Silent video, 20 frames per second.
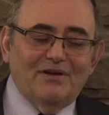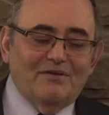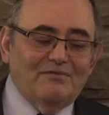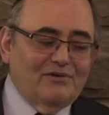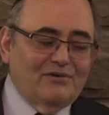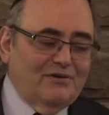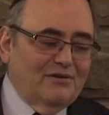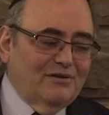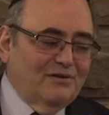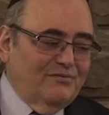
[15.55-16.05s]

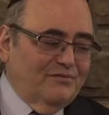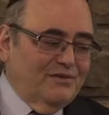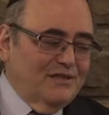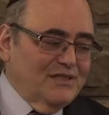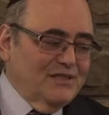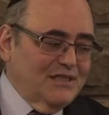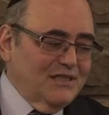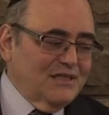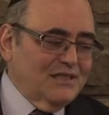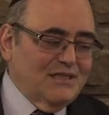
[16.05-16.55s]
ever heard of the
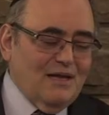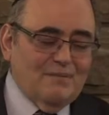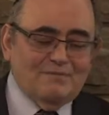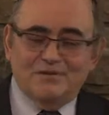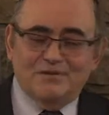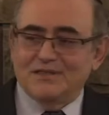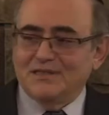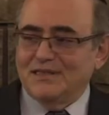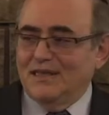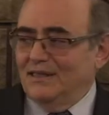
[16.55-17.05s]
6
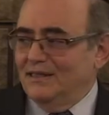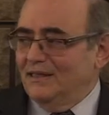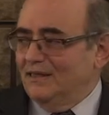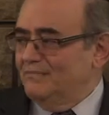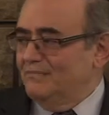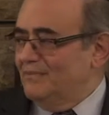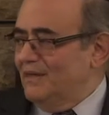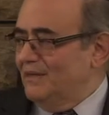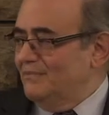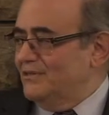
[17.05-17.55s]
steps of selling,
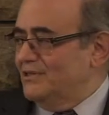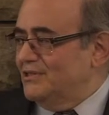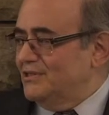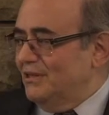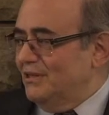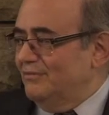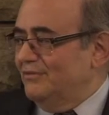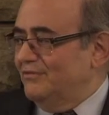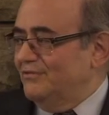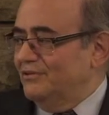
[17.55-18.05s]
and maybe
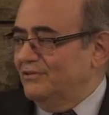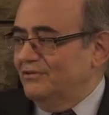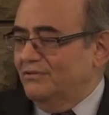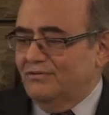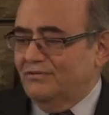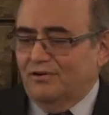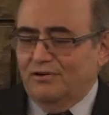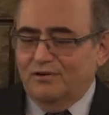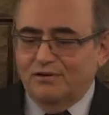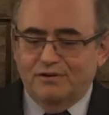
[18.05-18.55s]
some of you
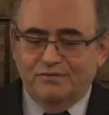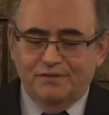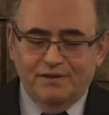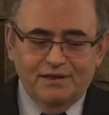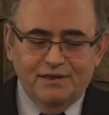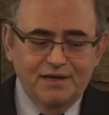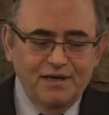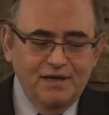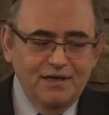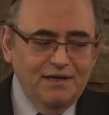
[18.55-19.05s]
have heard of
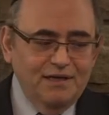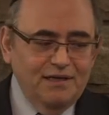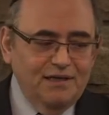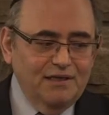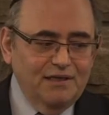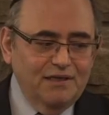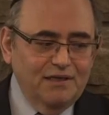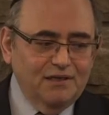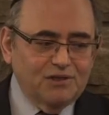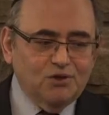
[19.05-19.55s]
it,
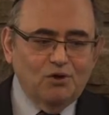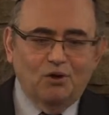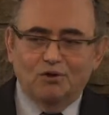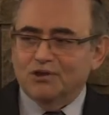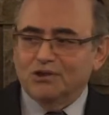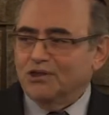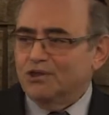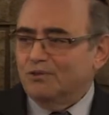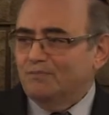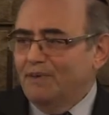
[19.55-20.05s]
it's
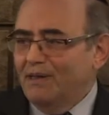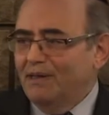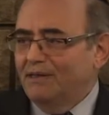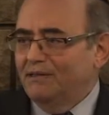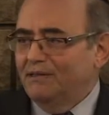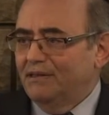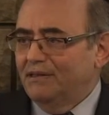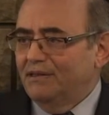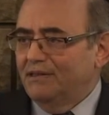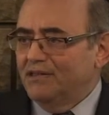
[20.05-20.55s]
called
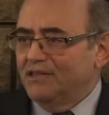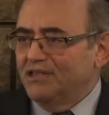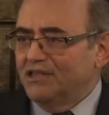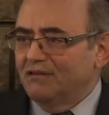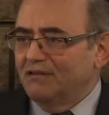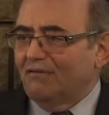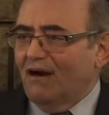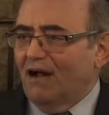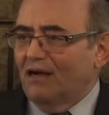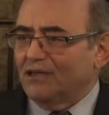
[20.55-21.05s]
SPIN. And
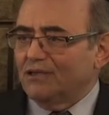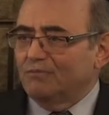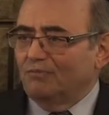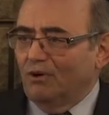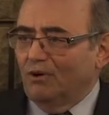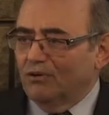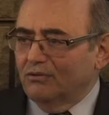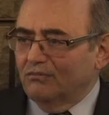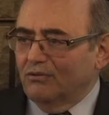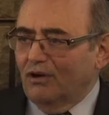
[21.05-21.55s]
Xerox,
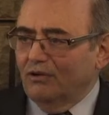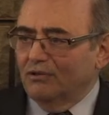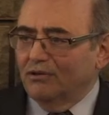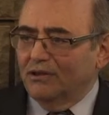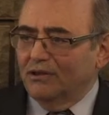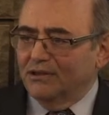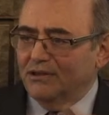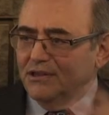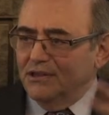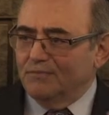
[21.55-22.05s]

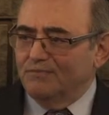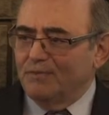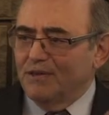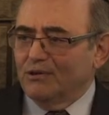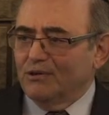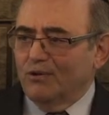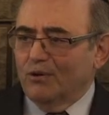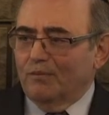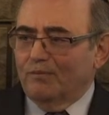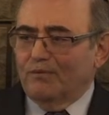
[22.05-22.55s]
Motorola, these
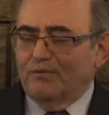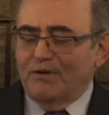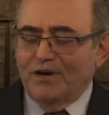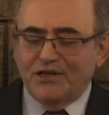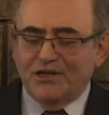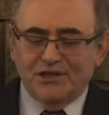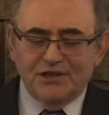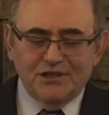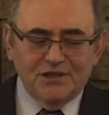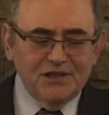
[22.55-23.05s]
big
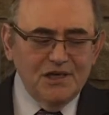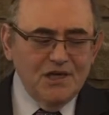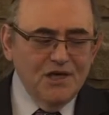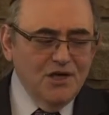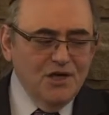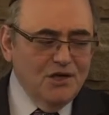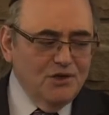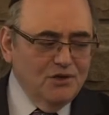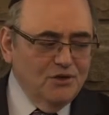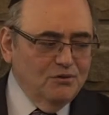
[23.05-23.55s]
corporations
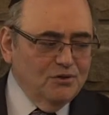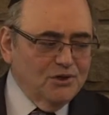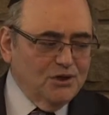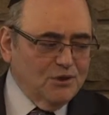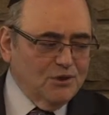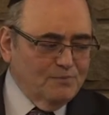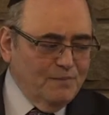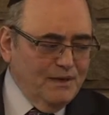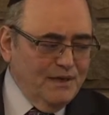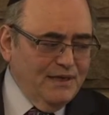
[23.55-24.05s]
use
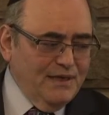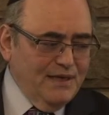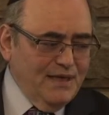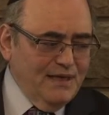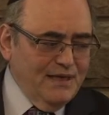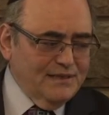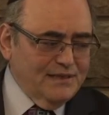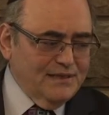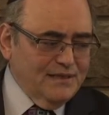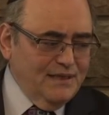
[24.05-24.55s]
SPIN
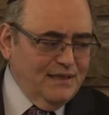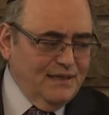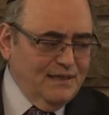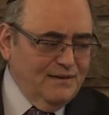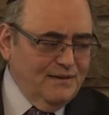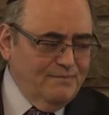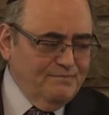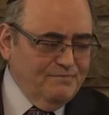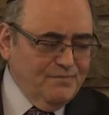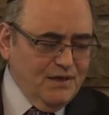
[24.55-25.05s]
as
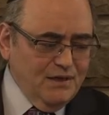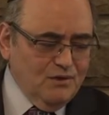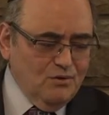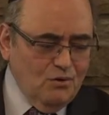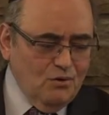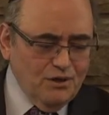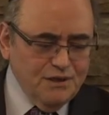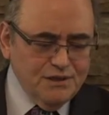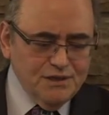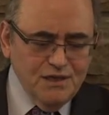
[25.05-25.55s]
a
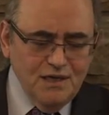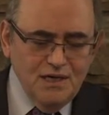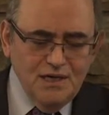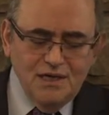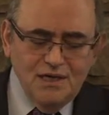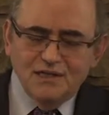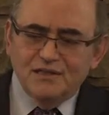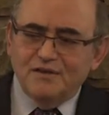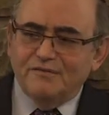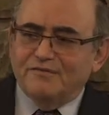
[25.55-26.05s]
course.
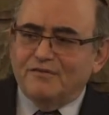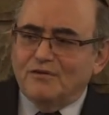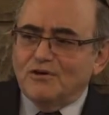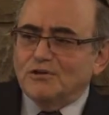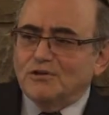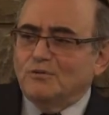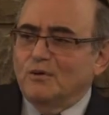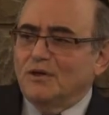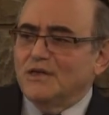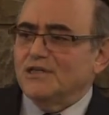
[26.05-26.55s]
The
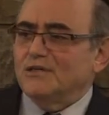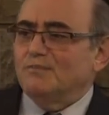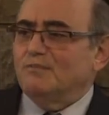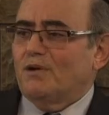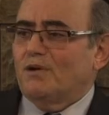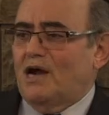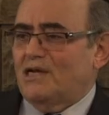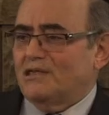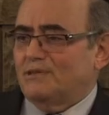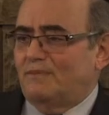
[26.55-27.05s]
first one is
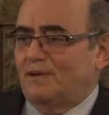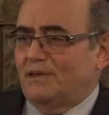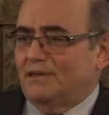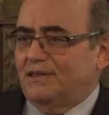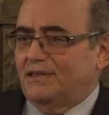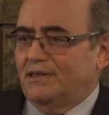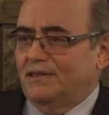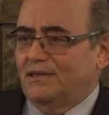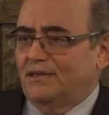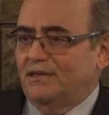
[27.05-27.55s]

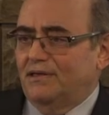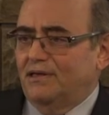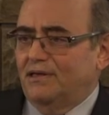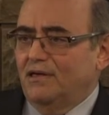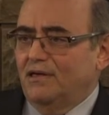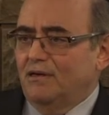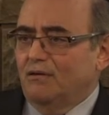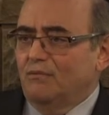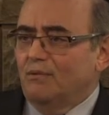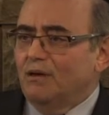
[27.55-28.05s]
prospecting.
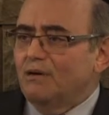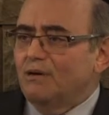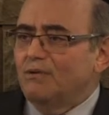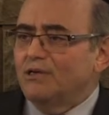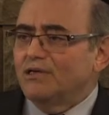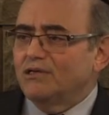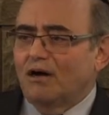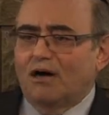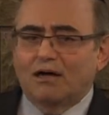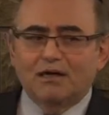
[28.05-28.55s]
What are
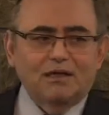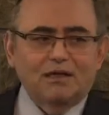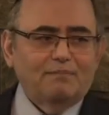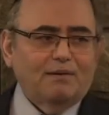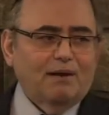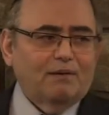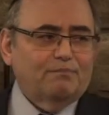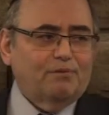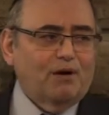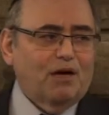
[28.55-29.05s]
we talking
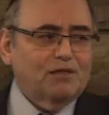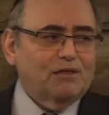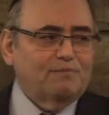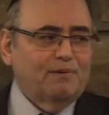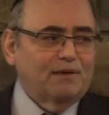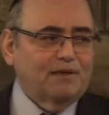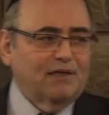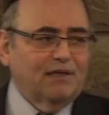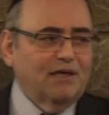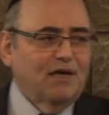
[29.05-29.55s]
about
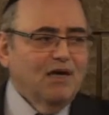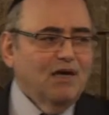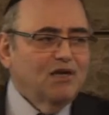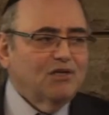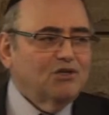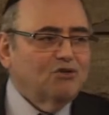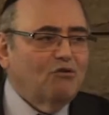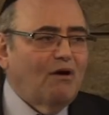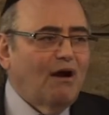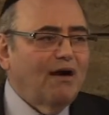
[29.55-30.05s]
prospecting?
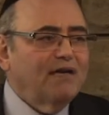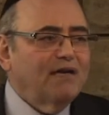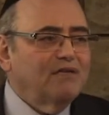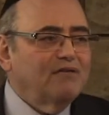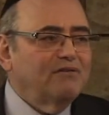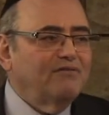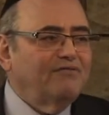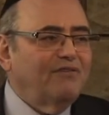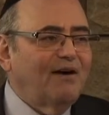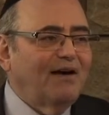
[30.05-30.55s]
Trying
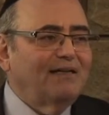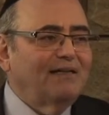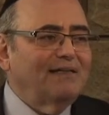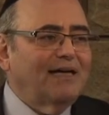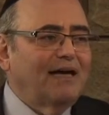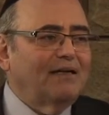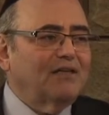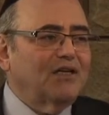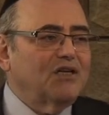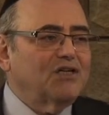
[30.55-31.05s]
to find
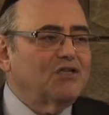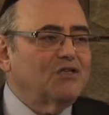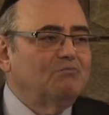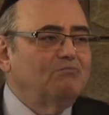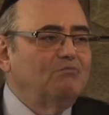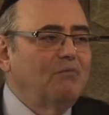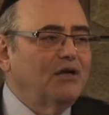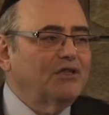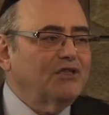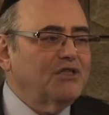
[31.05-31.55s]
out as
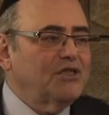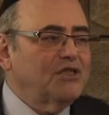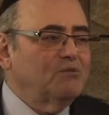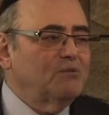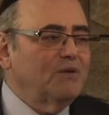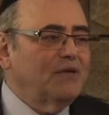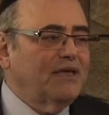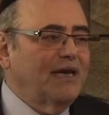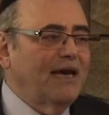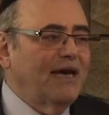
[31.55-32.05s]
much as
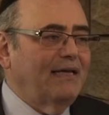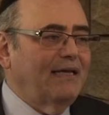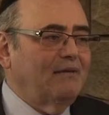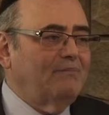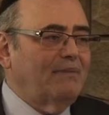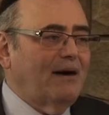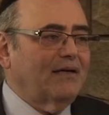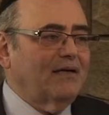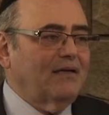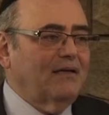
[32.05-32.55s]
we can
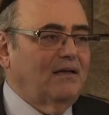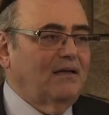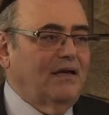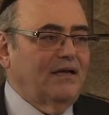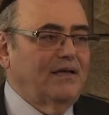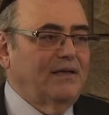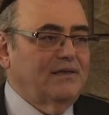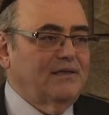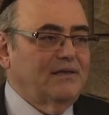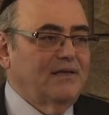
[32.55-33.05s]
about a
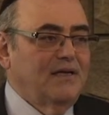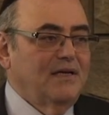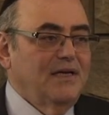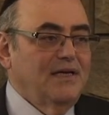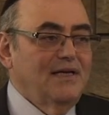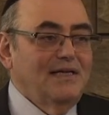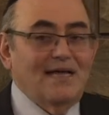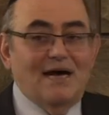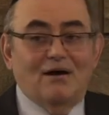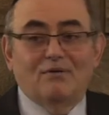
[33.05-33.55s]
client.
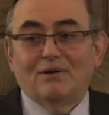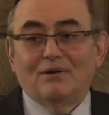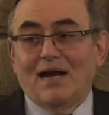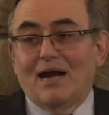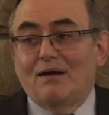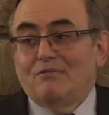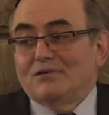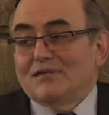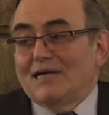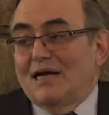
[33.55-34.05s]
Now, when
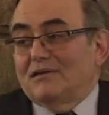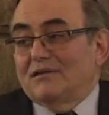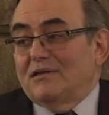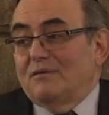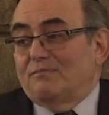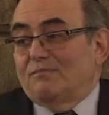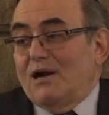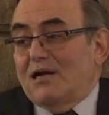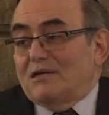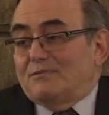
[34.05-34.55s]
I was out
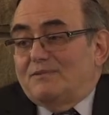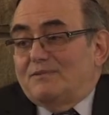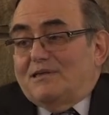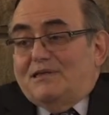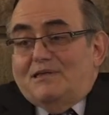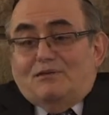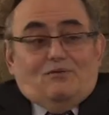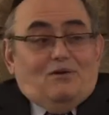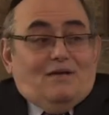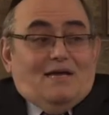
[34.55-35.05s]
there
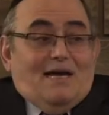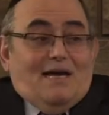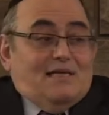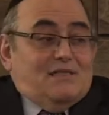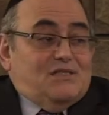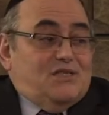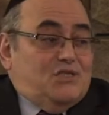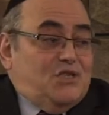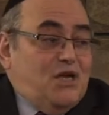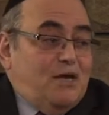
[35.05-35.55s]
prospecting, all I had
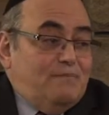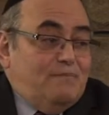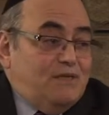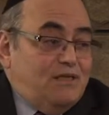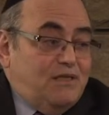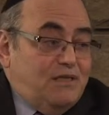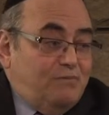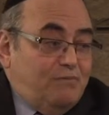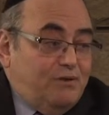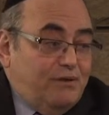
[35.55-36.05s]
is a
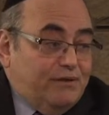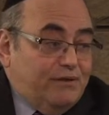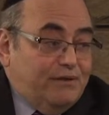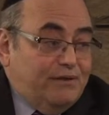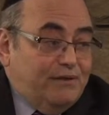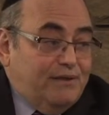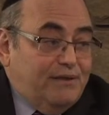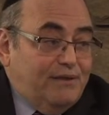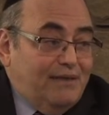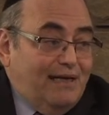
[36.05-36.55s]
JBT book,
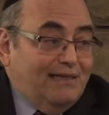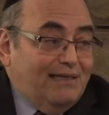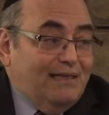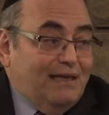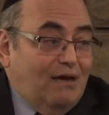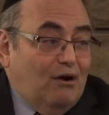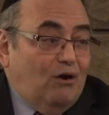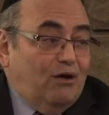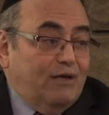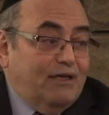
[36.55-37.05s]
and
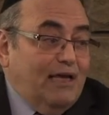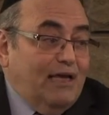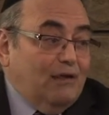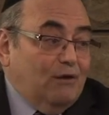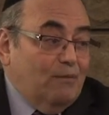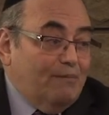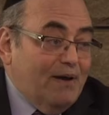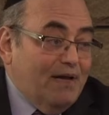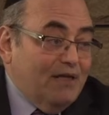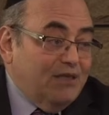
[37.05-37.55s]

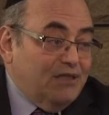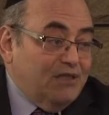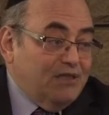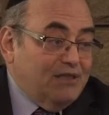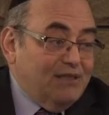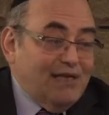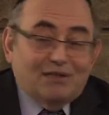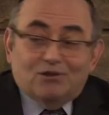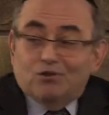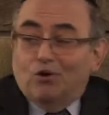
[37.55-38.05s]
Yellow Pages.
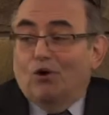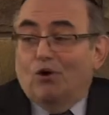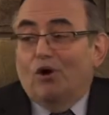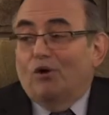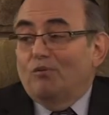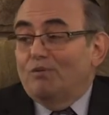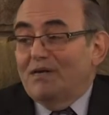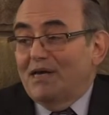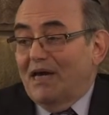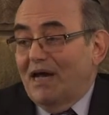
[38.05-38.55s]
That's
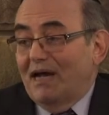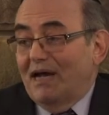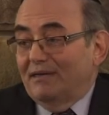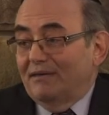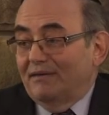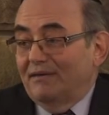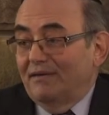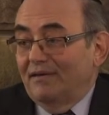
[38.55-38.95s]
all we had.